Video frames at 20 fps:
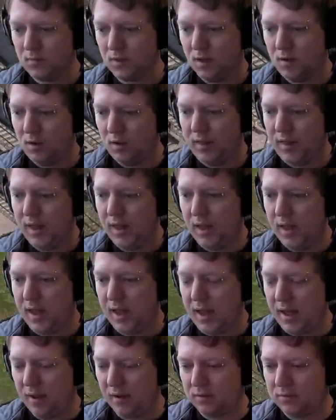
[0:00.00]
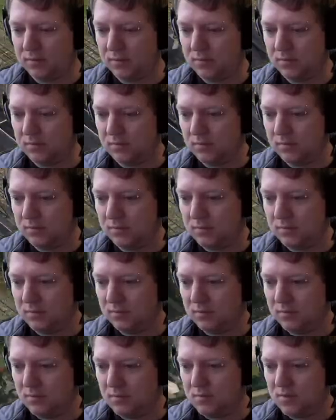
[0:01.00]
Well, there you go.
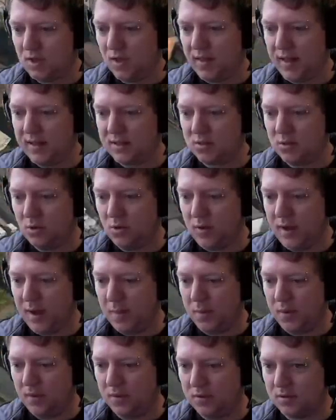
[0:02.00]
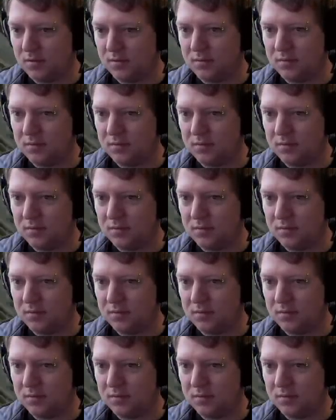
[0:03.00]
So that's all happened